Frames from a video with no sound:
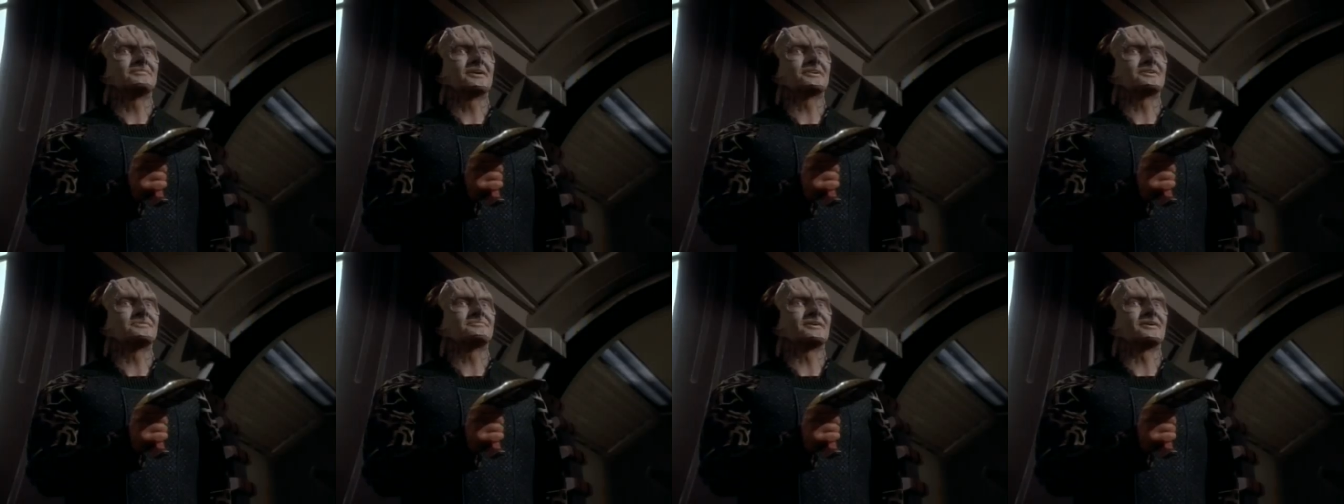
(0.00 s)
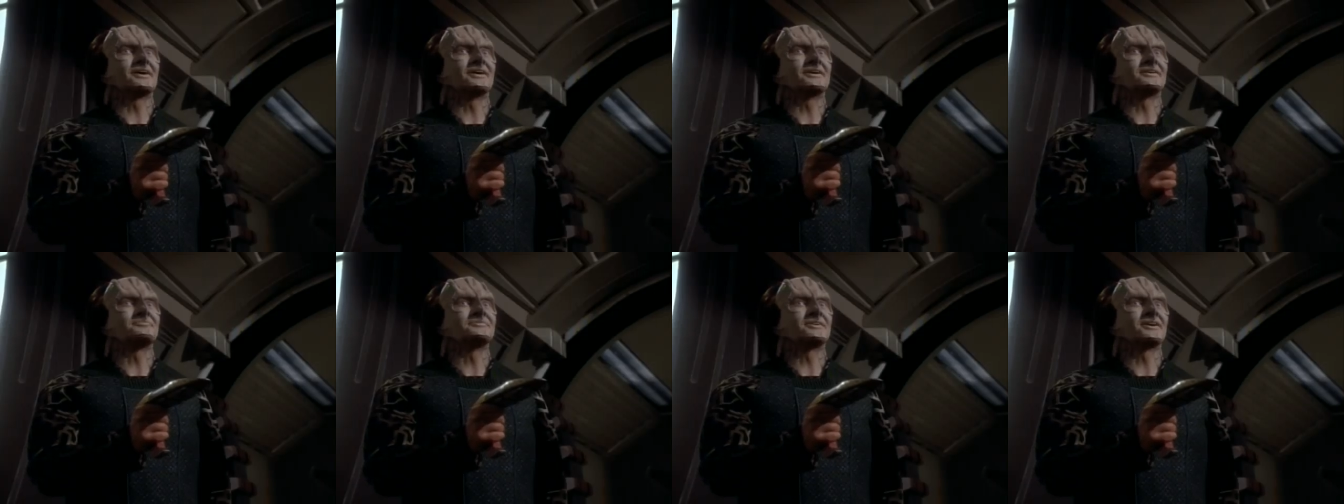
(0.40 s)
Madam,
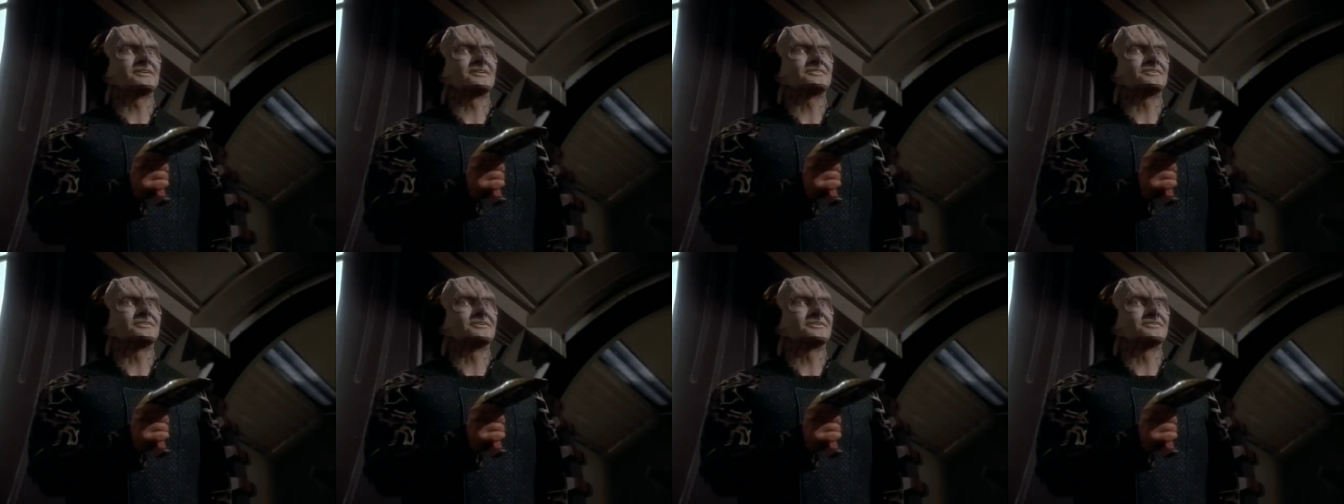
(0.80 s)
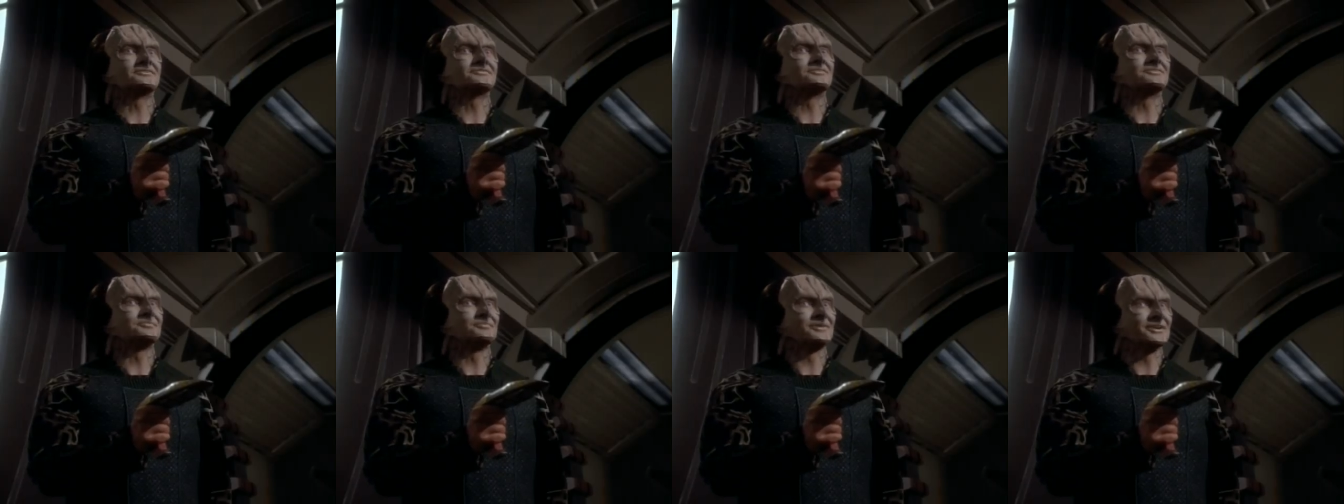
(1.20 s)
I am not here
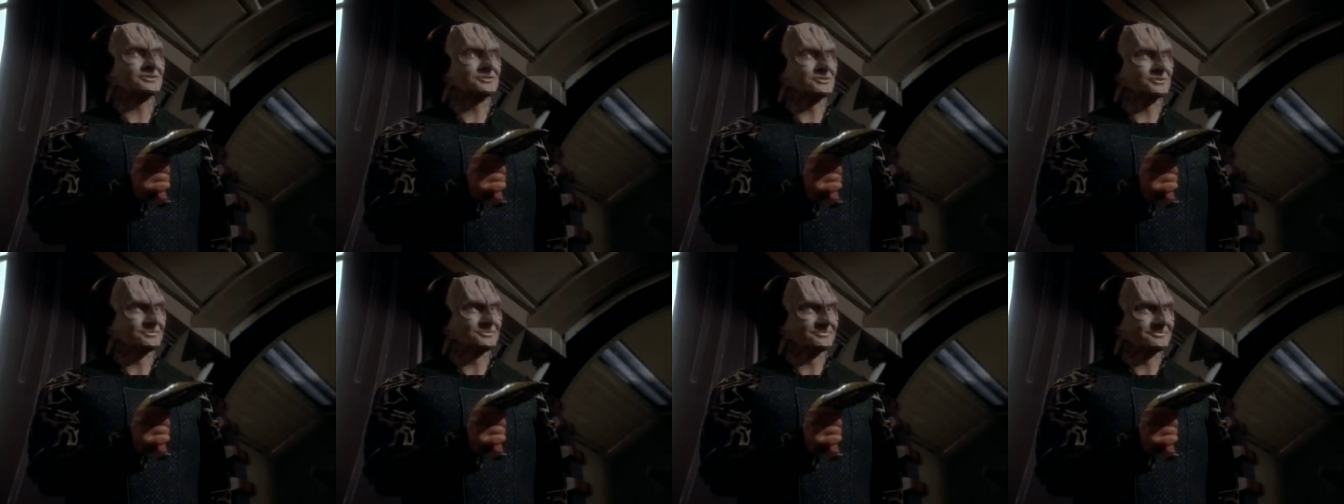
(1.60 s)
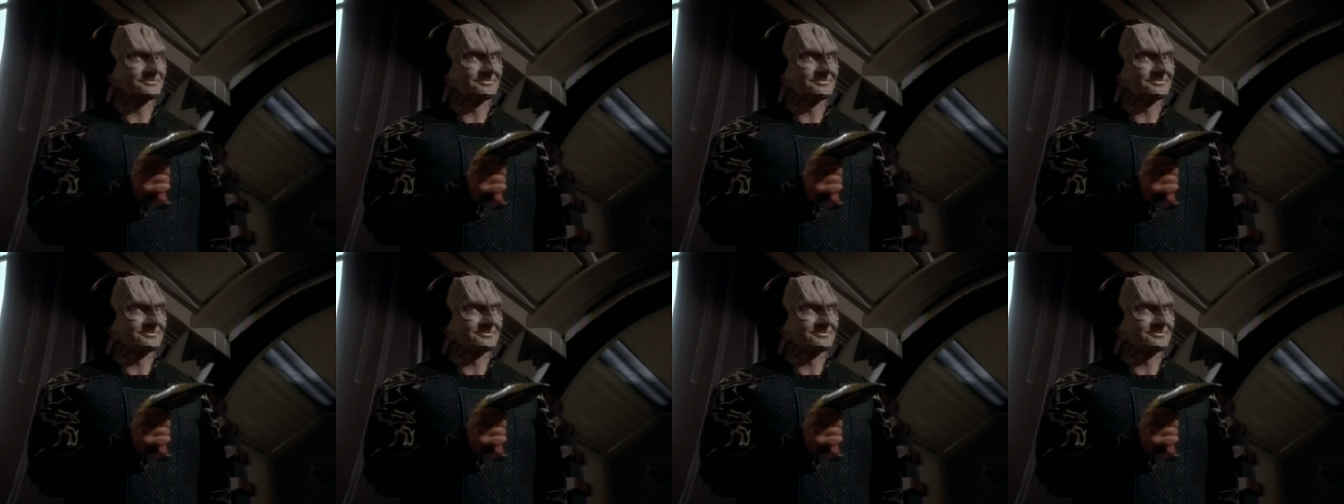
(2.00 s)
to debate you.